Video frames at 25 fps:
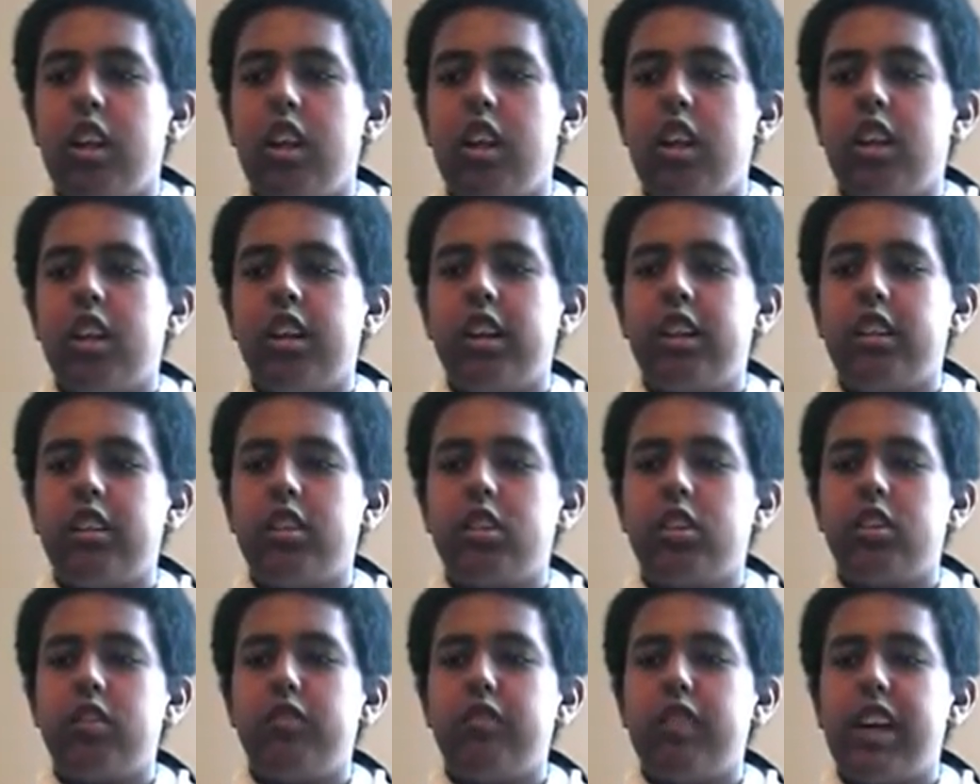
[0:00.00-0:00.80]

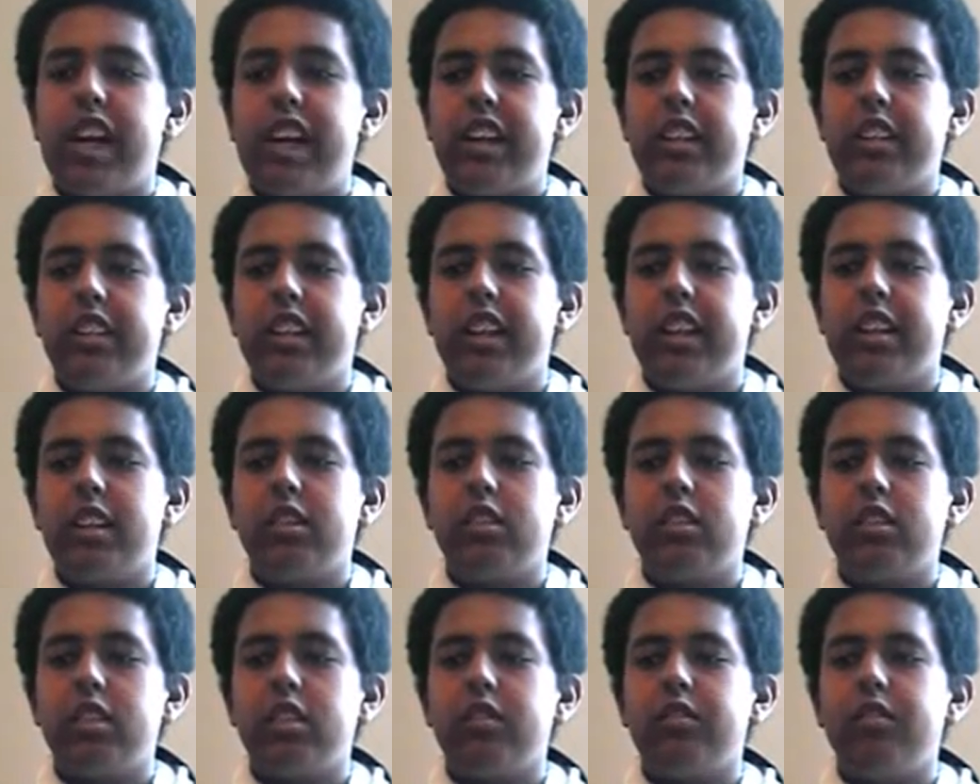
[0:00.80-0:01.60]

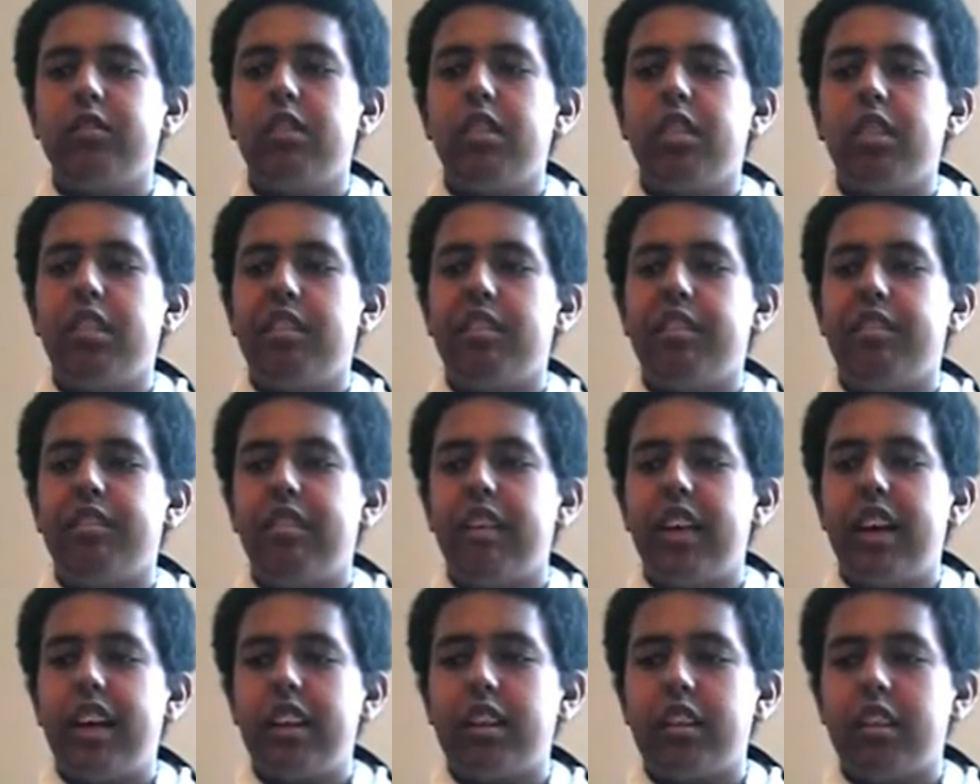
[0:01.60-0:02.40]
Electromagnetism, the
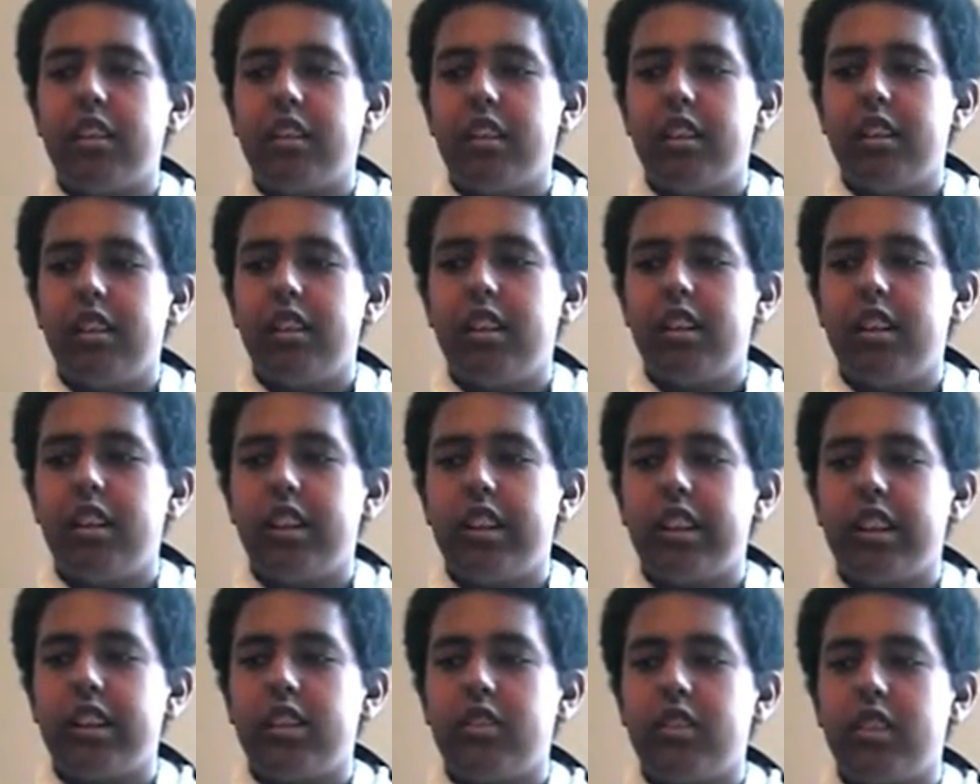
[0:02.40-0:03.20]
fact that
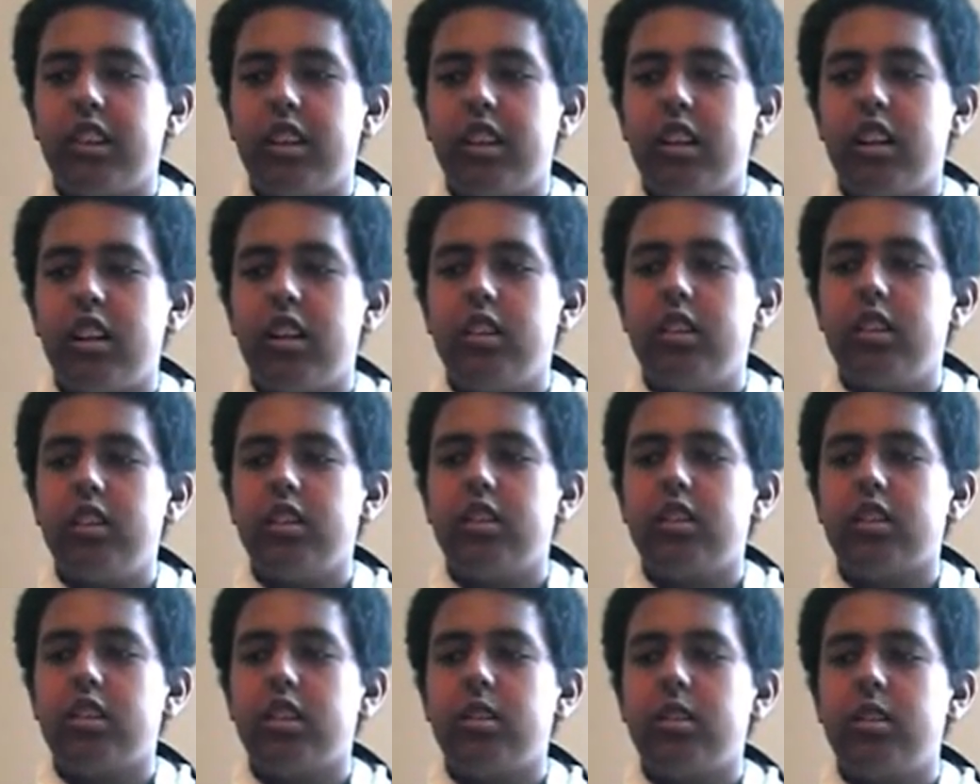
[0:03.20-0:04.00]
electric
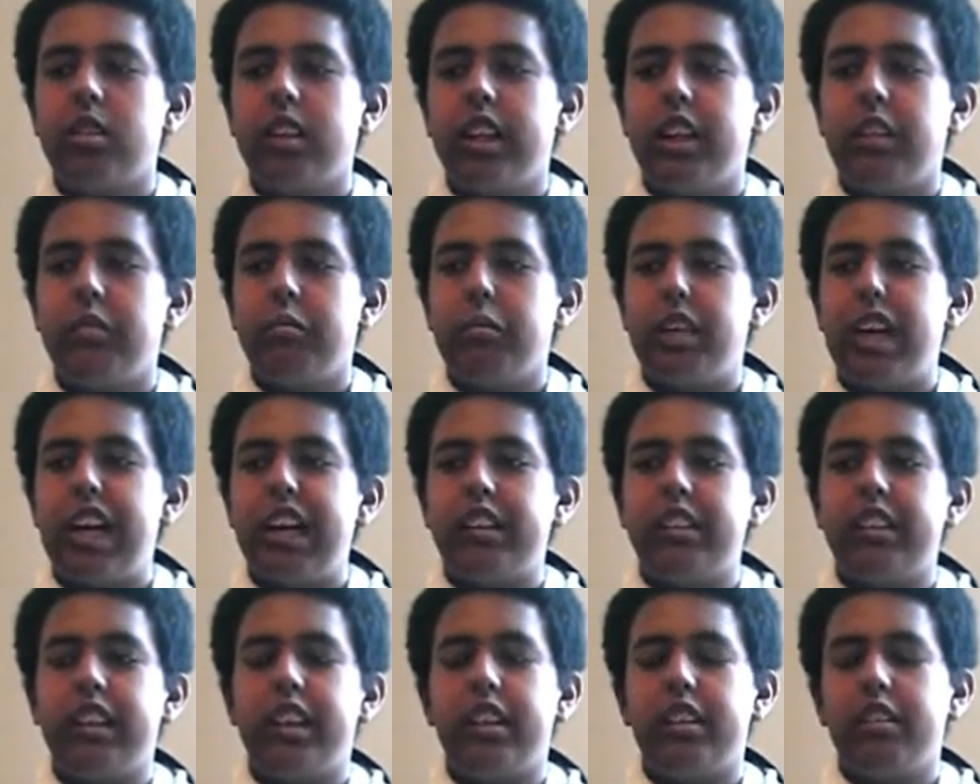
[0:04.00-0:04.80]
currents create
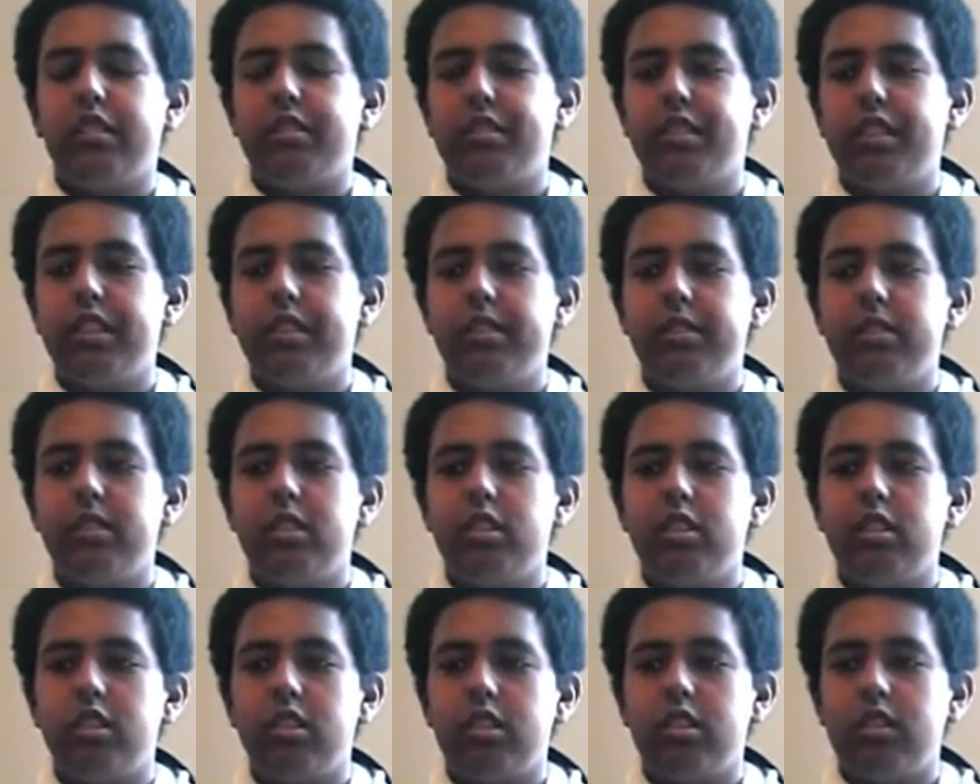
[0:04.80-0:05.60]
magnetic
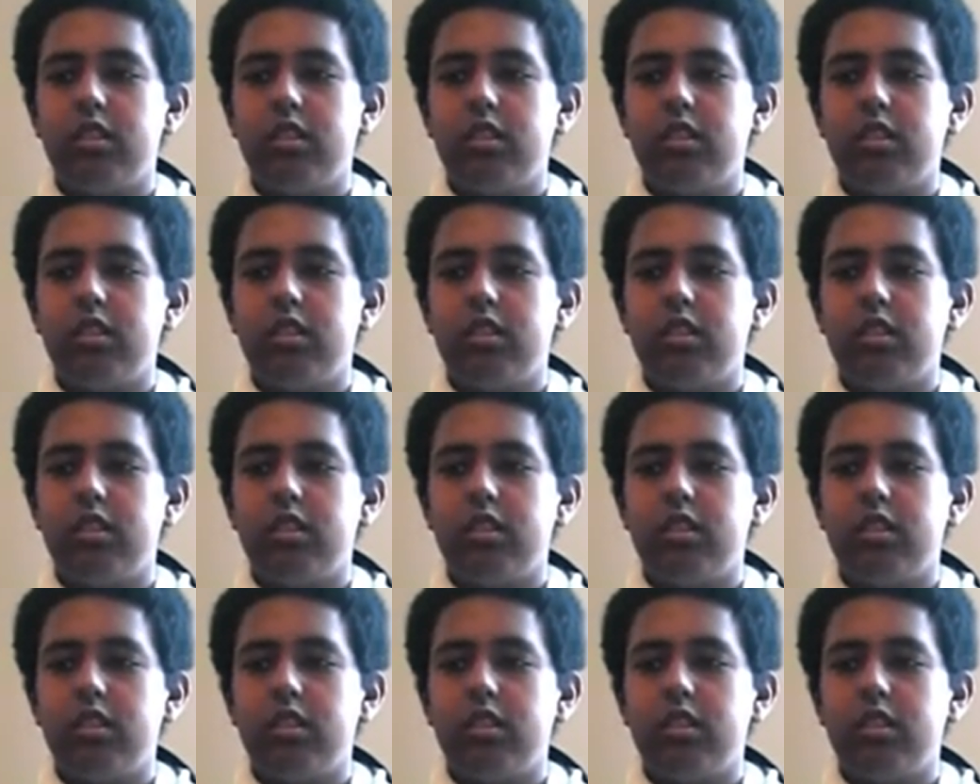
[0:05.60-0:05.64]
fields.